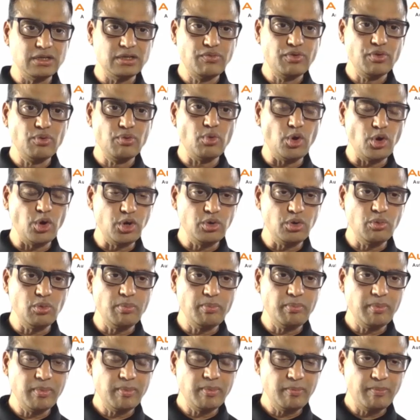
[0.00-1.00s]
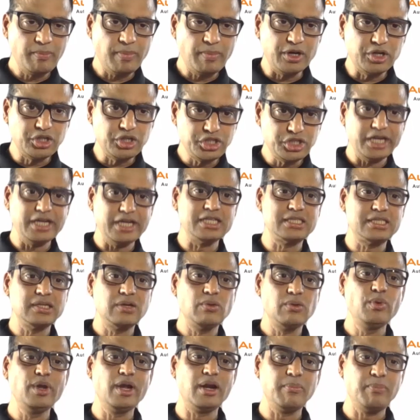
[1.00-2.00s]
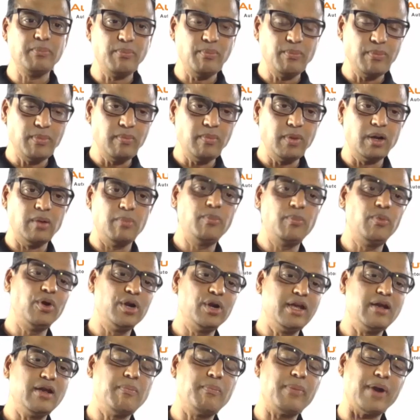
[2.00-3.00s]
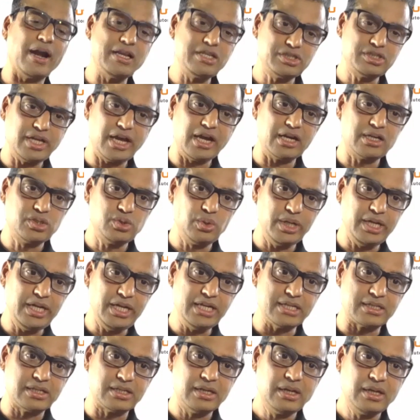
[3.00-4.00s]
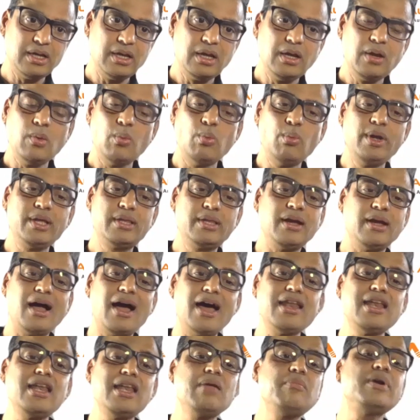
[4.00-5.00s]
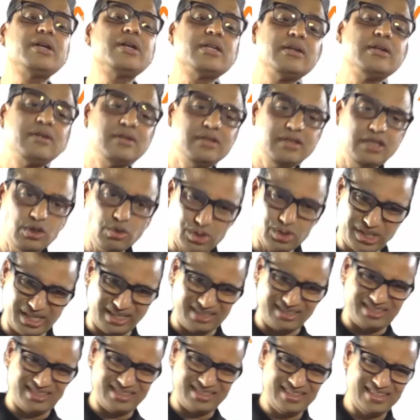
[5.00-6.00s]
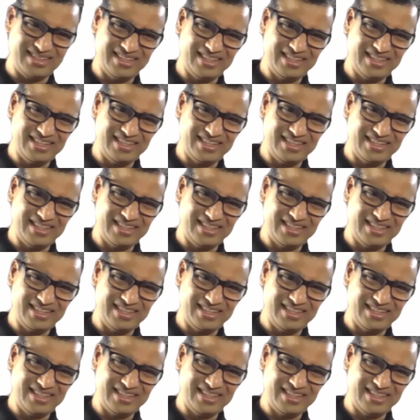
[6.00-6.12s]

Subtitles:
If you want to purchase, we are putting a price tag to it with unlimited usage.